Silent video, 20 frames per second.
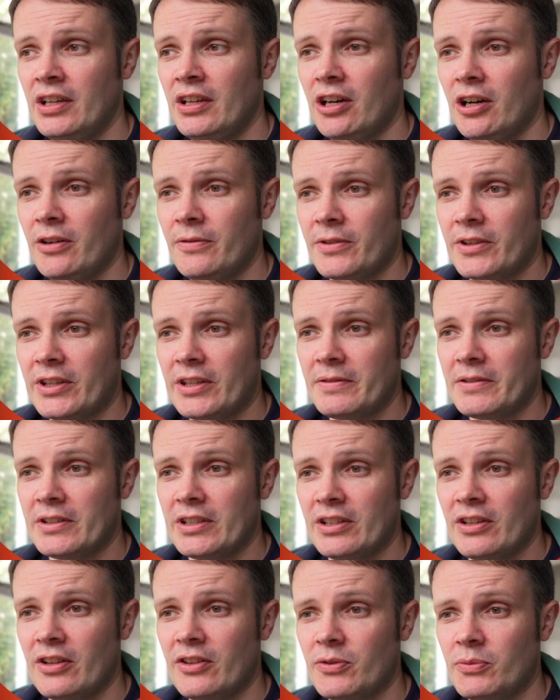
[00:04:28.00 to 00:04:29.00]
I've given it
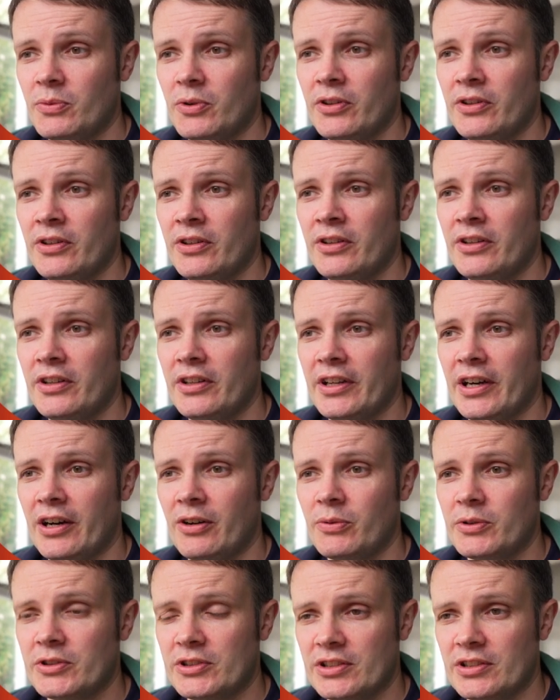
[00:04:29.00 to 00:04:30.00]
another one now,
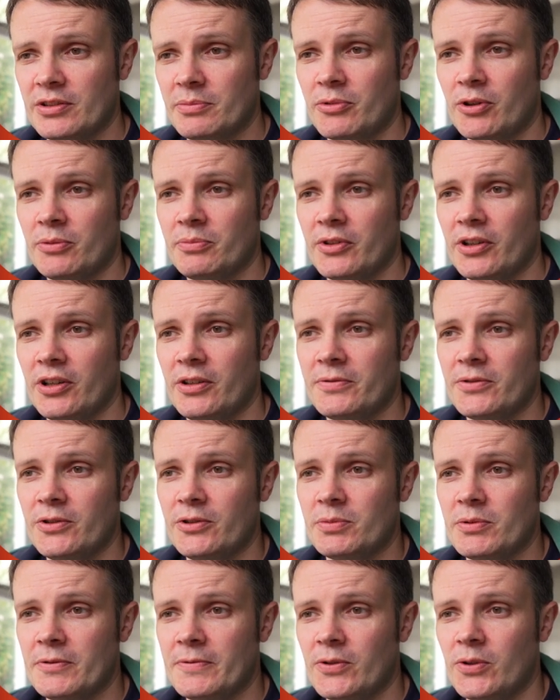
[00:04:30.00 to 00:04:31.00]
which is a prompt that I've
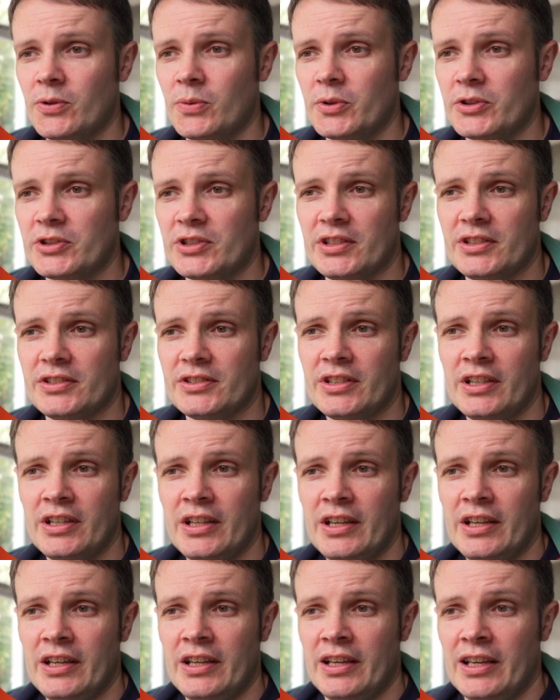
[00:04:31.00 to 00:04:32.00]
used before, which is
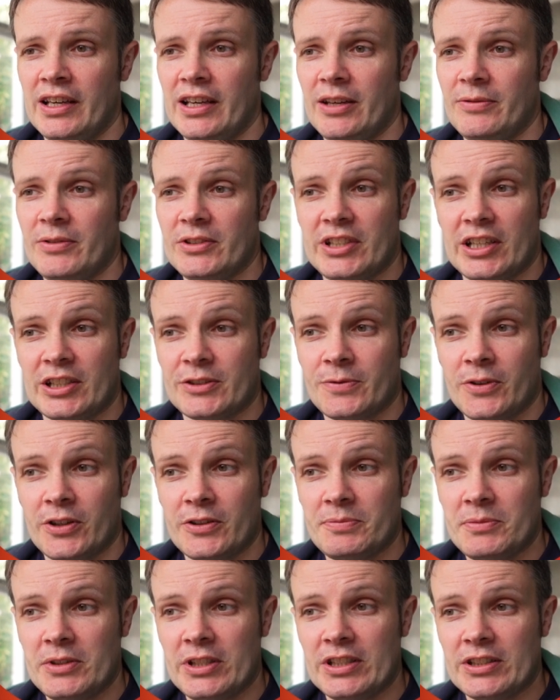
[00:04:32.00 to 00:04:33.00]
if it takes
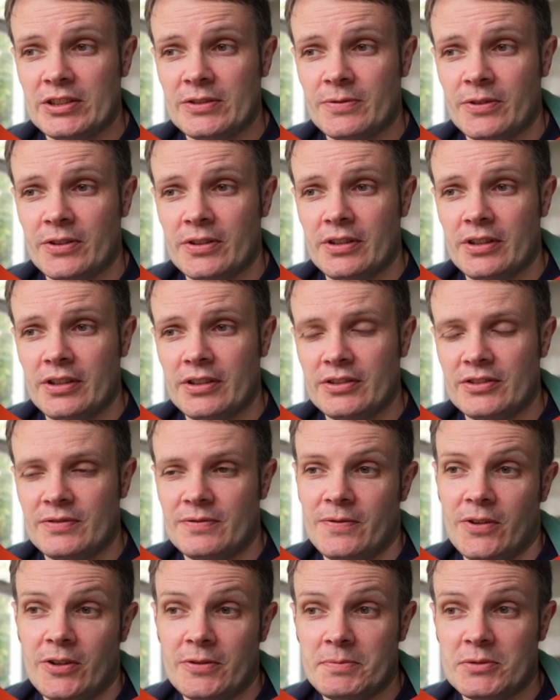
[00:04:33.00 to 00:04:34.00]
5 minutes,
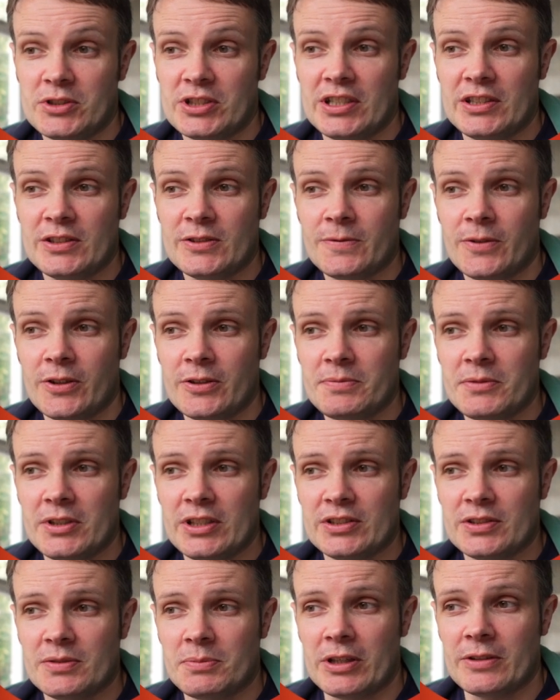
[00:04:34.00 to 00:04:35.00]
5 machines, 5
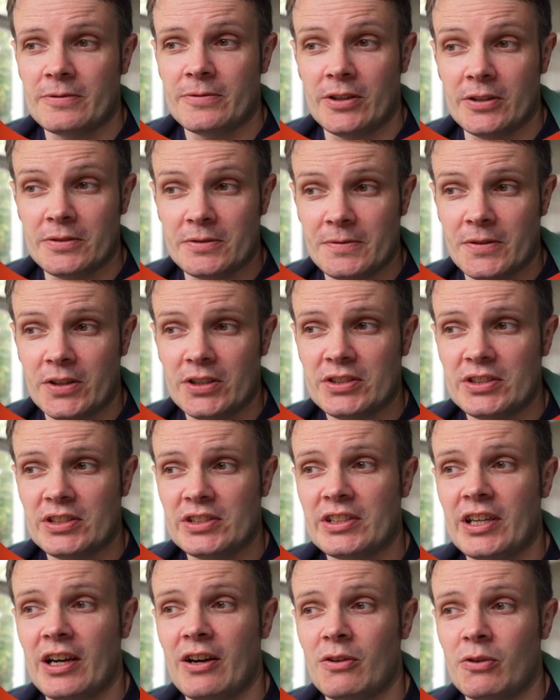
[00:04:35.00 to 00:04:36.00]
minutes to make 5
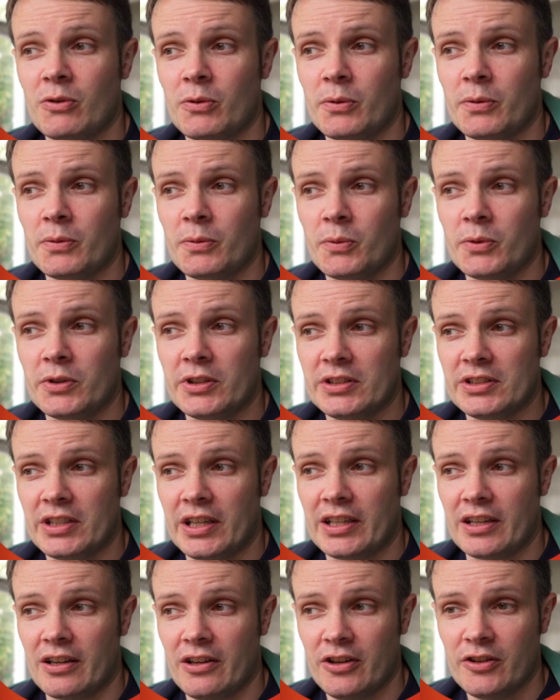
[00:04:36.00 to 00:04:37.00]
devices, how long would it
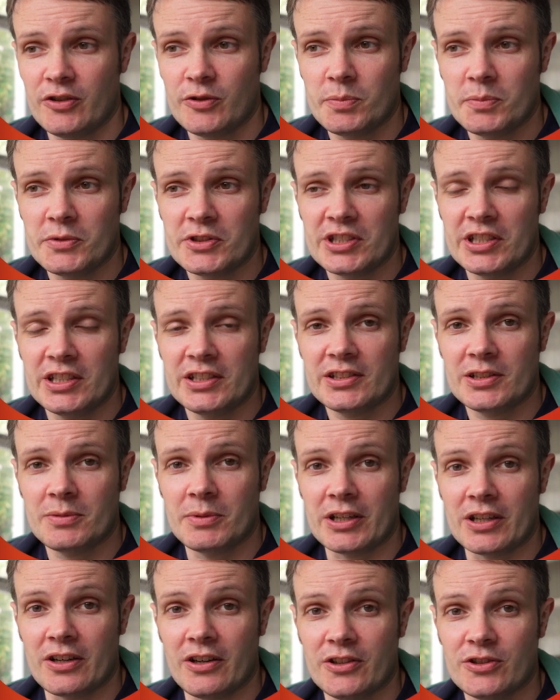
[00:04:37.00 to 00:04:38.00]
take 100 machines to
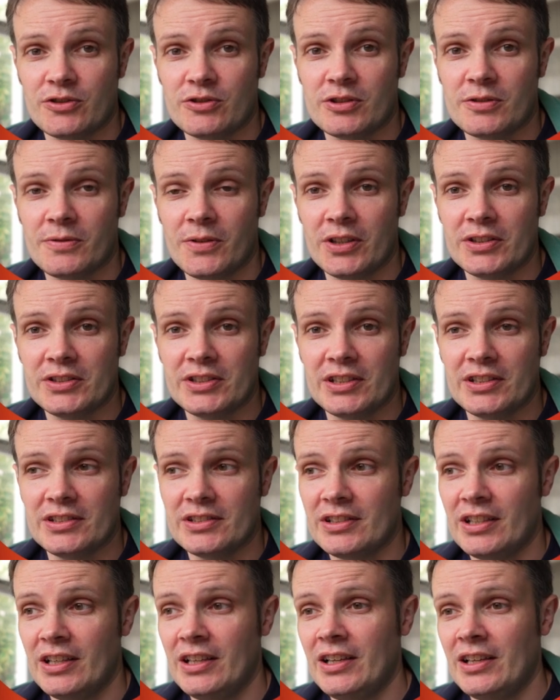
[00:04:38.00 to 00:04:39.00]
make 100 devices?
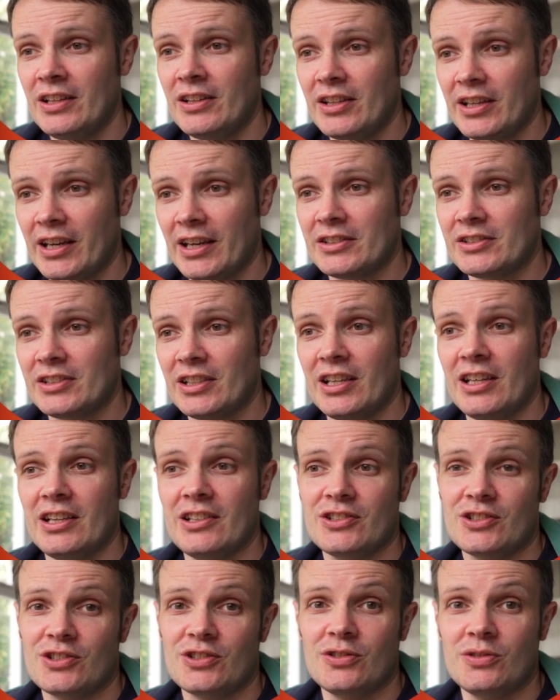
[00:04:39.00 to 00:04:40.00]
The answer here
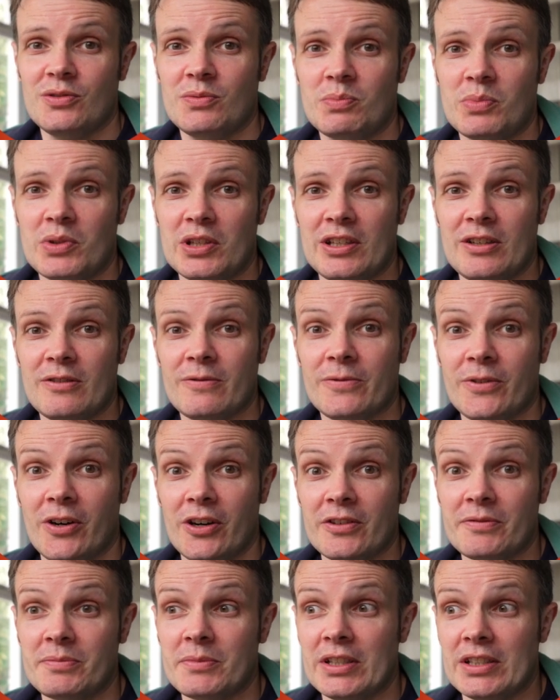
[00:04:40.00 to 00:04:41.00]
should be
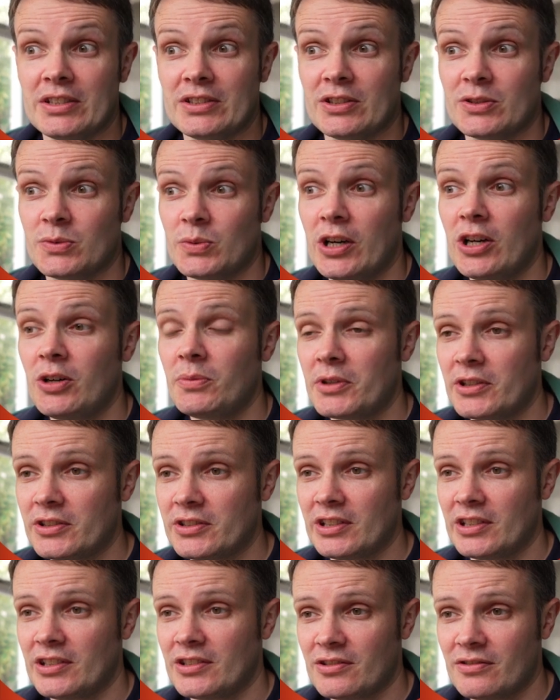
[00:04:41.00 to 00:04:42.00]
5 minutes as well, because
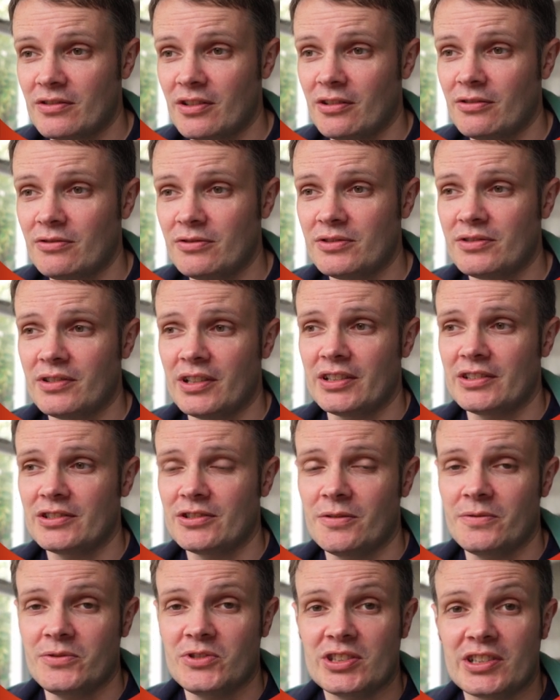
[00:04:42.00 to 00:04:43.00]
each of those things
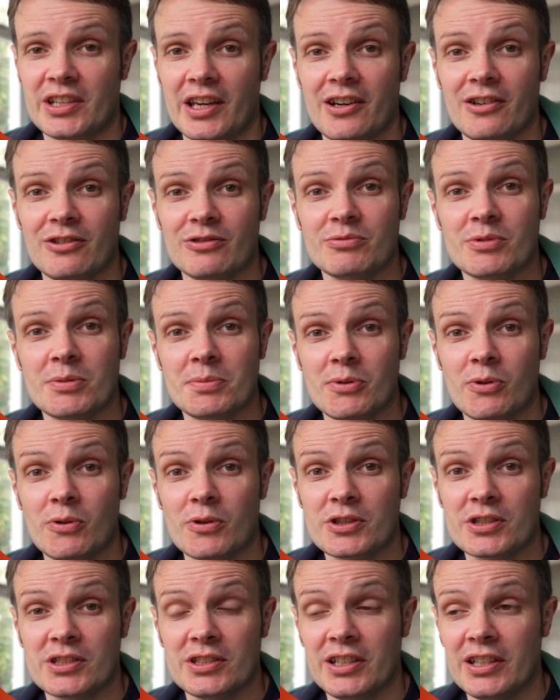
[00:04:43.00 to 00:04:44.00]
have scaled
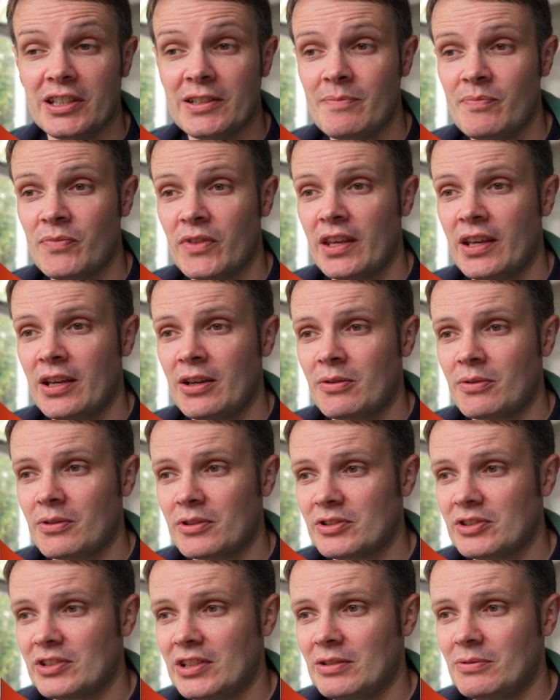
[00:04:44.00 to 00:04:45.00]
proportionally. We'll
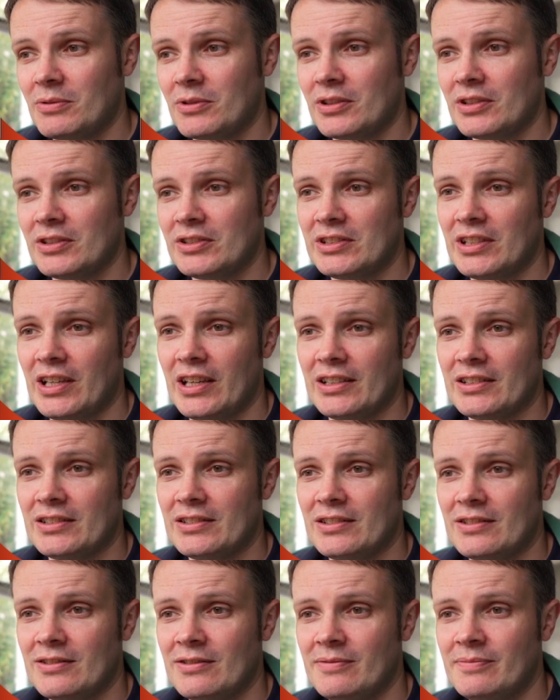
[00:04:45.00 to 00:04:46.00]
see what it
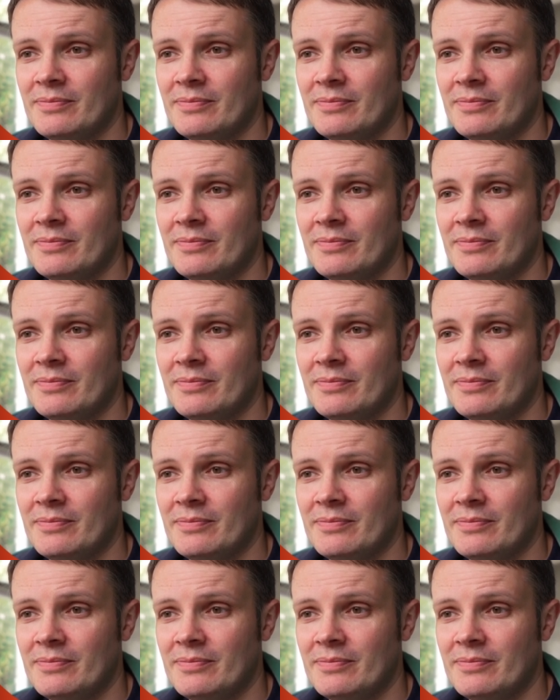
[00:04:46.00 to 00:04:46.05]
says.